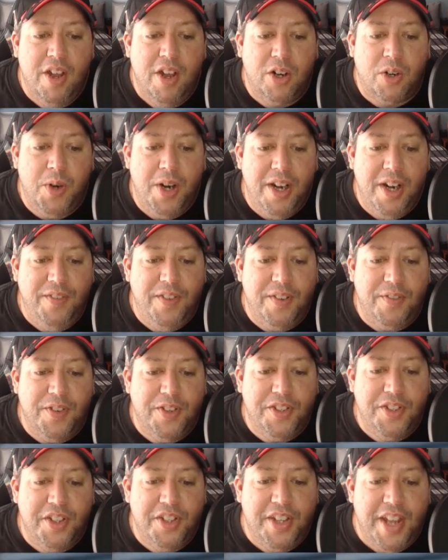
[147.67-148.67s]
Creative
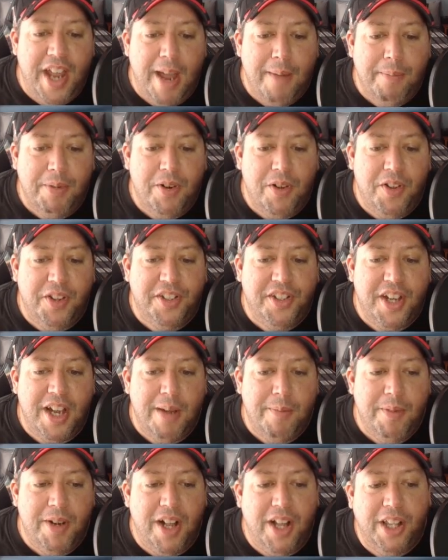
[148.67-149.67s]
differences happen all the
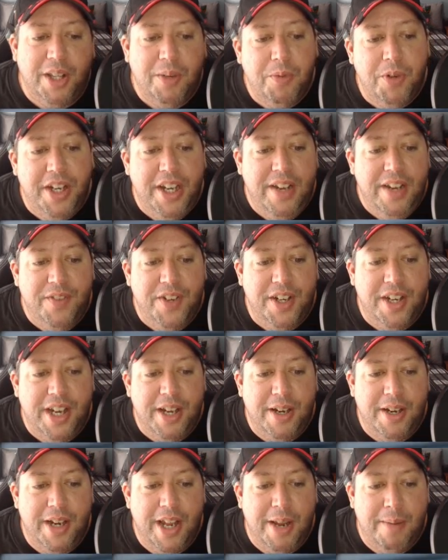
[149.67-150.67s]
time in Hollywood, even
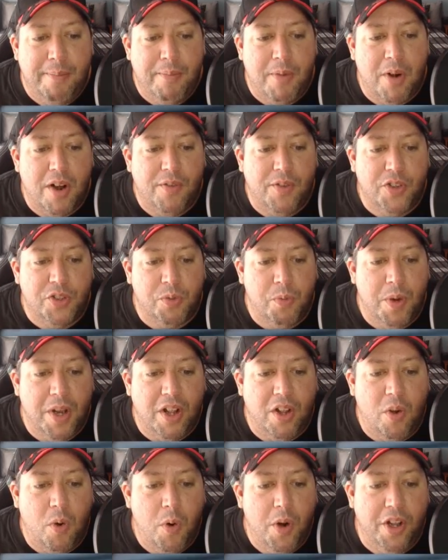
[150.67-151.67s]
at Marvel's
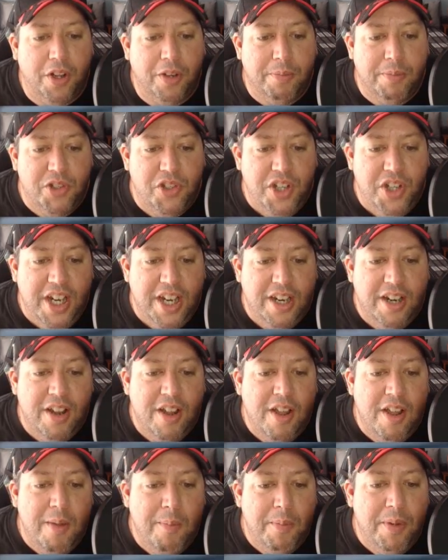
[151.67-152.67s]
well-oiled machine,
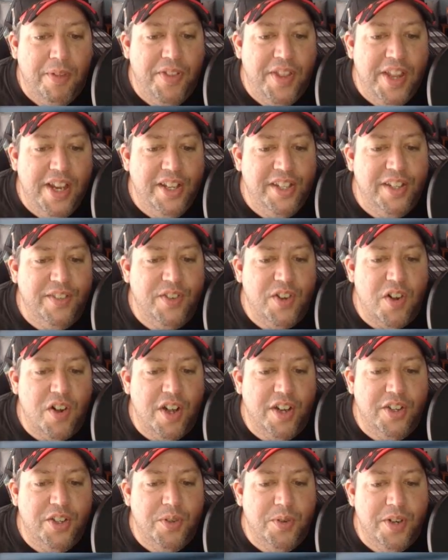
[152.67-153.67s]
but things have
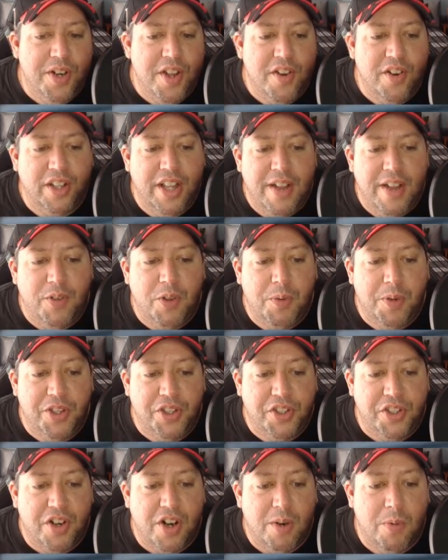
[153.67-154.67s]
gone to another level with
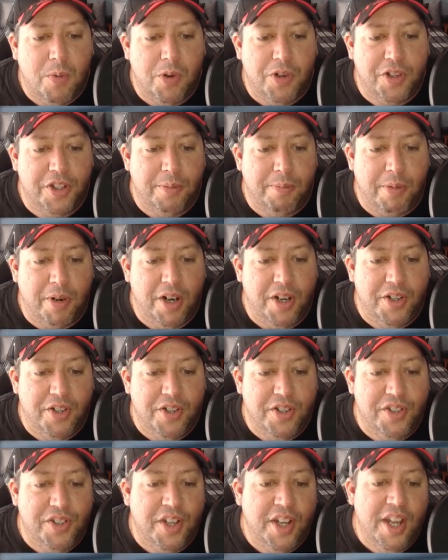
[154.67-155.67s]
Star Wars
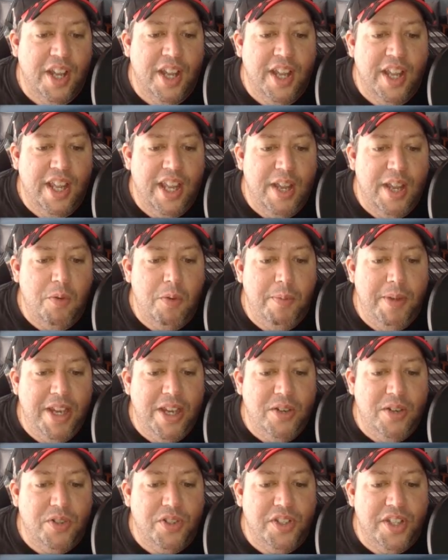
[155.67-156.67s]
departures. It will be
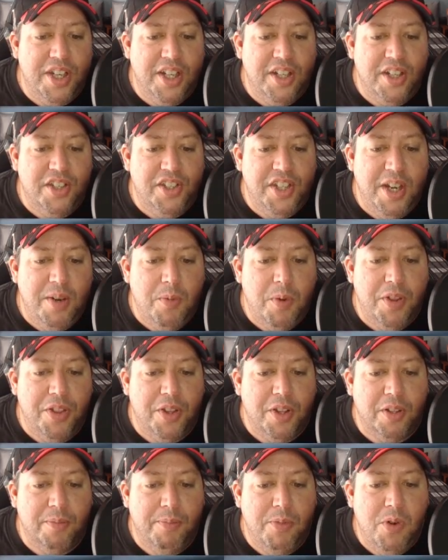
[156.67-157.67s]
interesting to see what
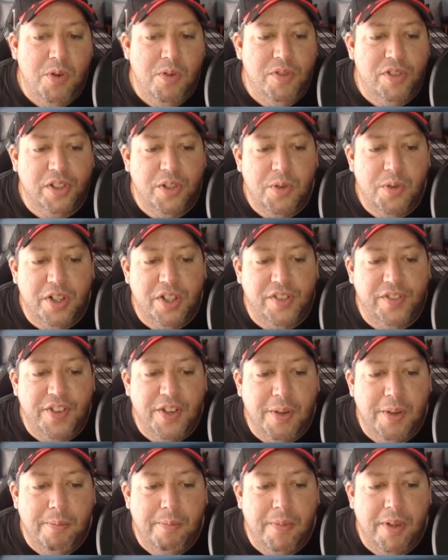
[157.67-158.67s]
the moves
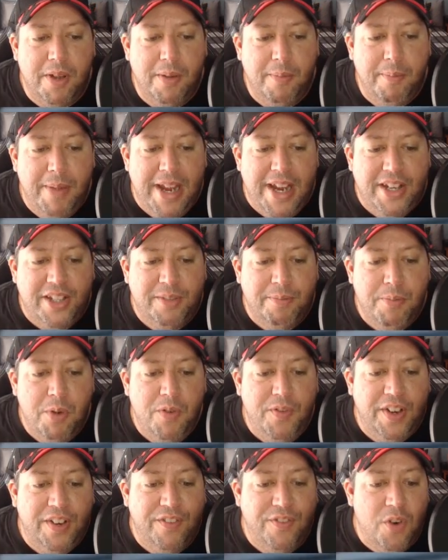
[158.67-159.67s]
Lucasfilm makes
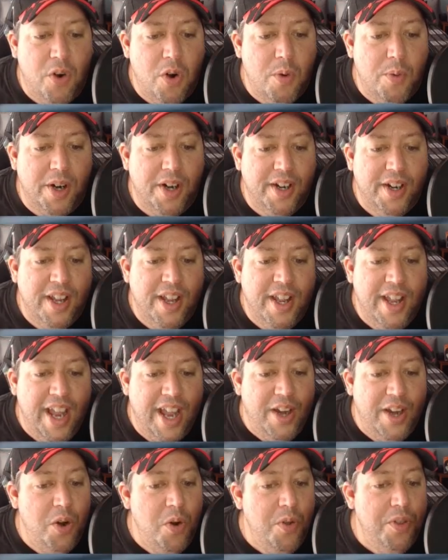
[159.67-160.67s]
moving forward
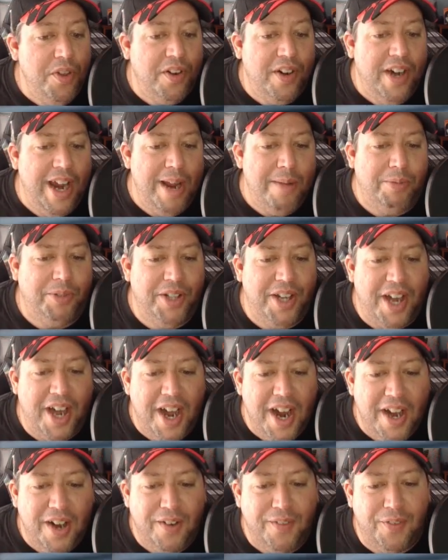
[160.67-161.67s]
and who they're able to
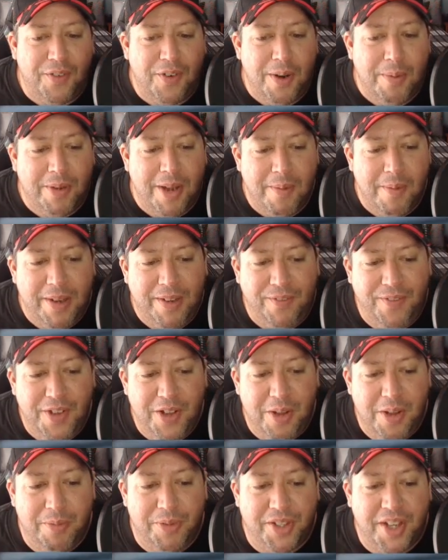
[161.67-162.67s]
hire for upcoming
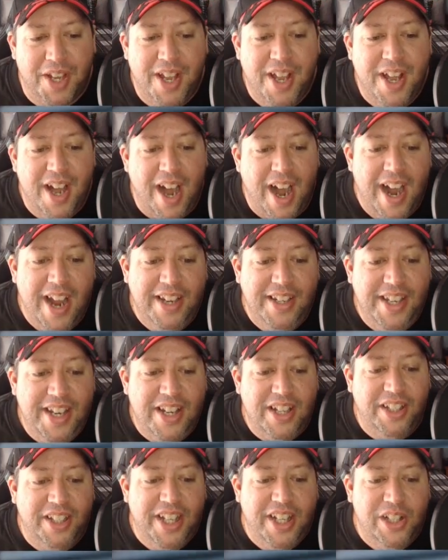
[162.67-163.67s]
films.
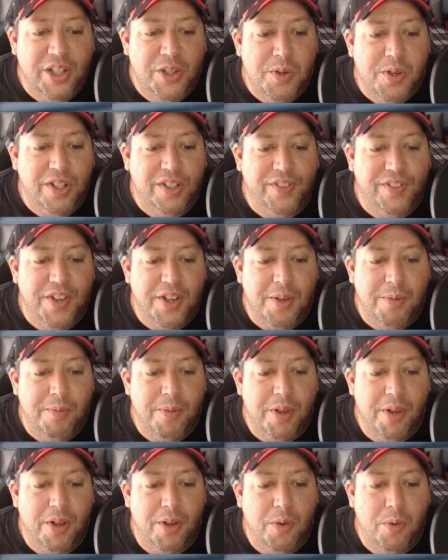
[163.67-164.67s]
Ideally,
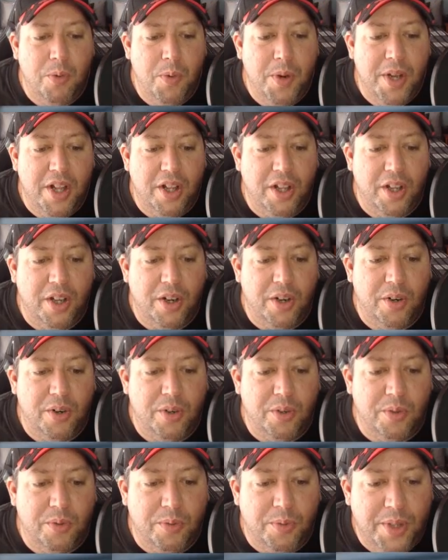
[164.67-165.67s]
Lucasfilm will
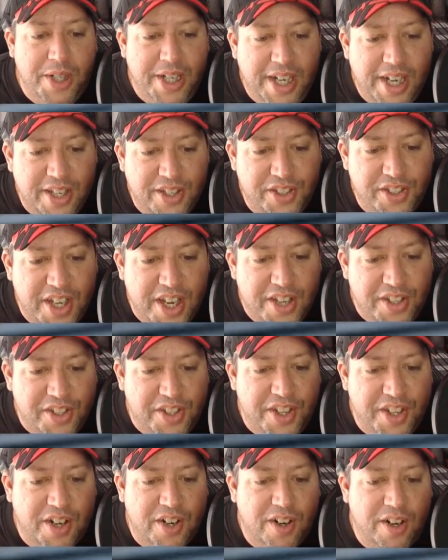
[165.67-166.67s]
reassess
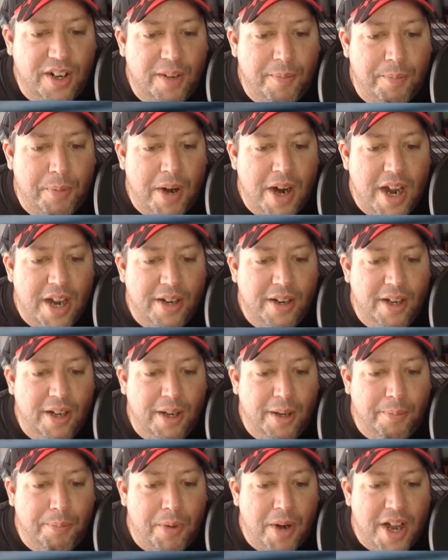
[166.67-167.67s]
their
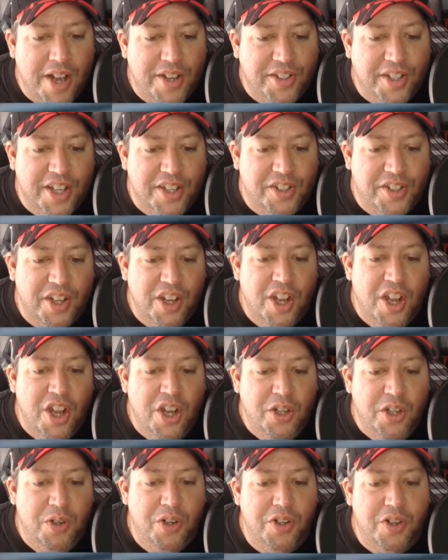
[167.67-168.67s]
process
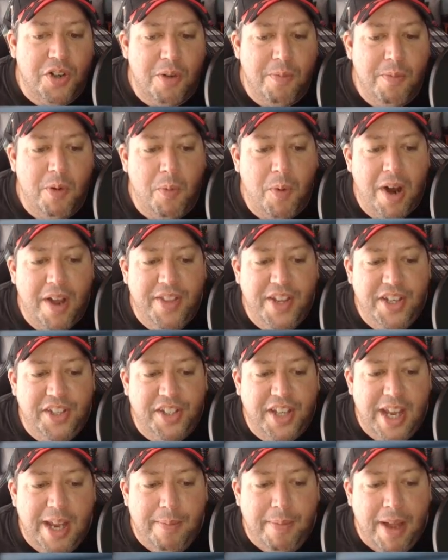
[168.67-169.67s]
to determine why this
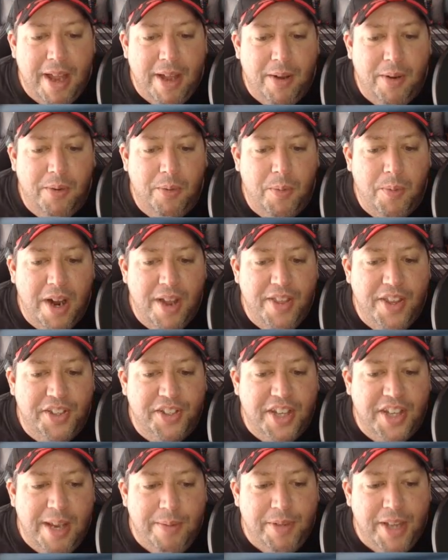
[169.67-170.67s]

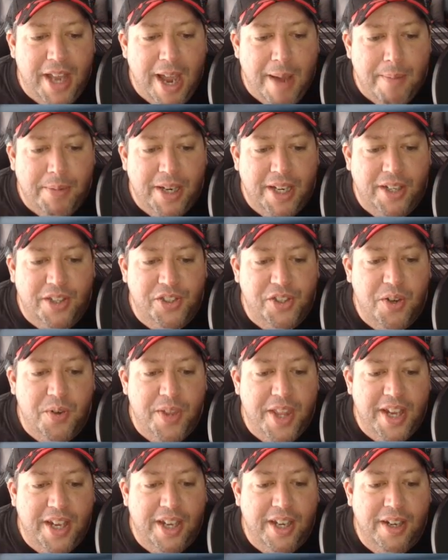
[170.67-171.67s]
keeps happening, so
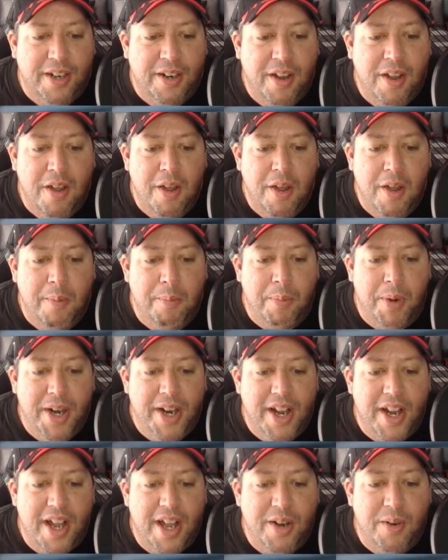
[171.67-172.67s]
they can
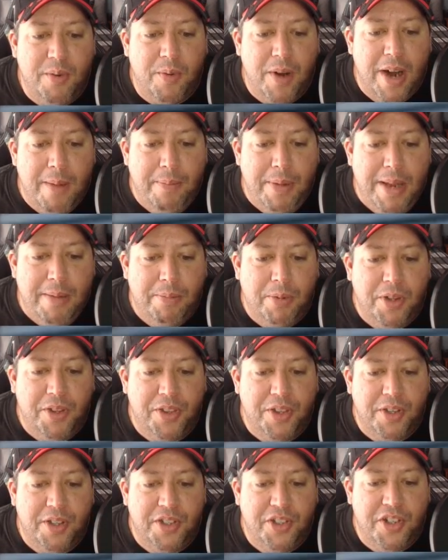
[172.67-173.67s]
bring on right people at
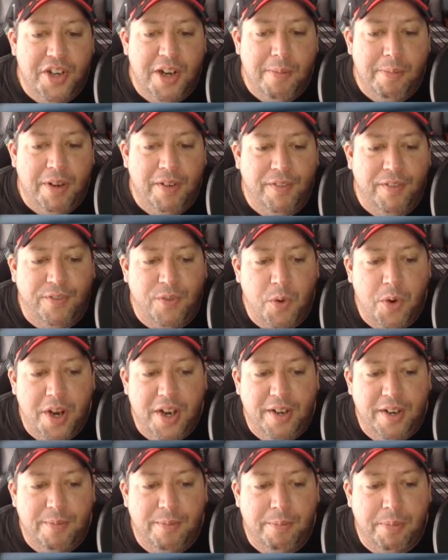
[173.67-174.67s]
the jump and
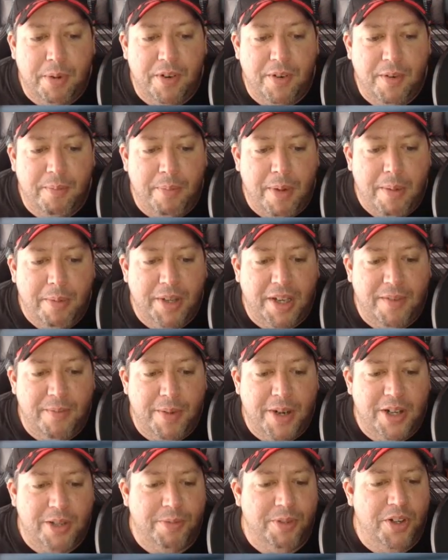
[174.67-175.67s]
avoid public
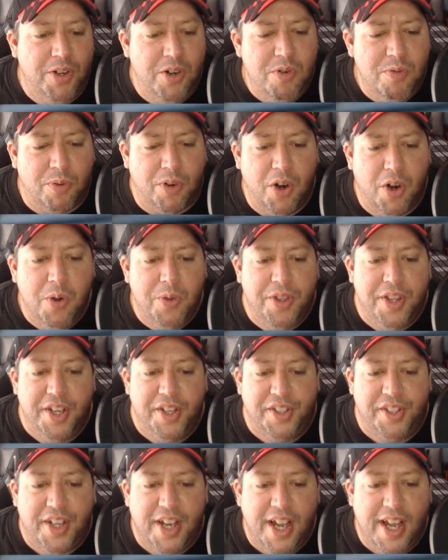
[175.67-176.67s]
embarrassment. Who wrote
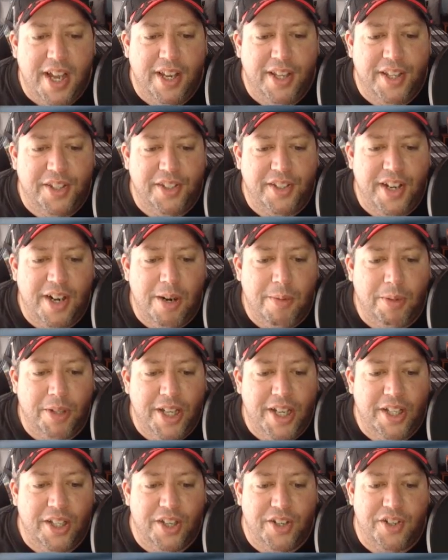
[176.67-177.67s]
this? God, it's terrible
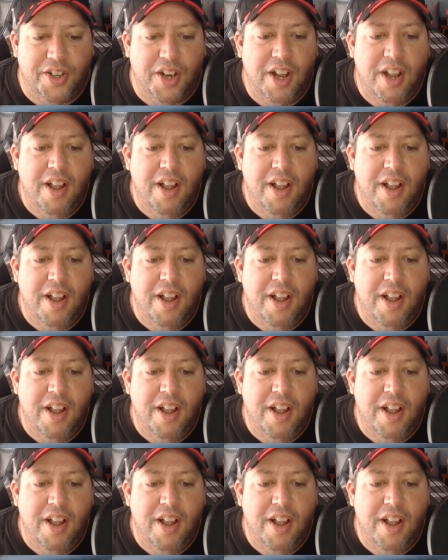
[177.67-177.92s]
English.